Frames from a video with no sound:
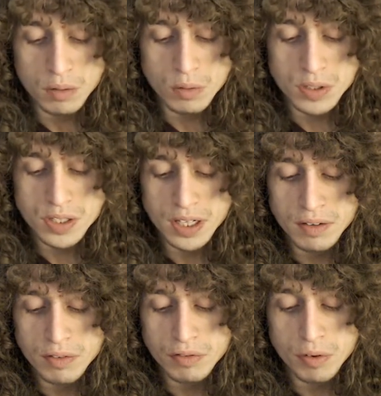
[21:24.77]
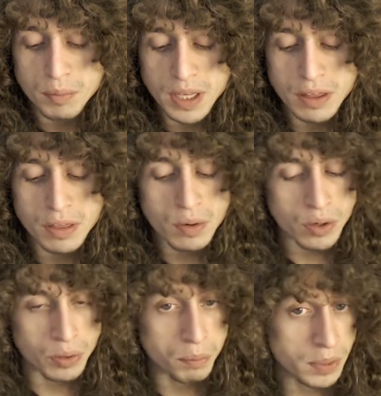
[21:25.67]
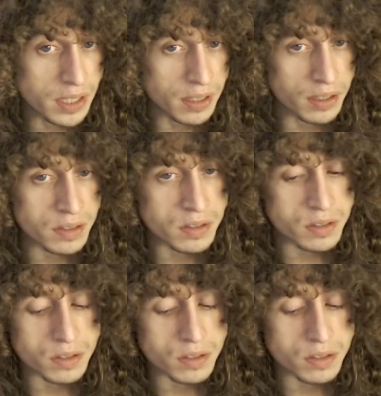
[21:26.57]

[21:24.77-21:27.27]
received from ethereal beings,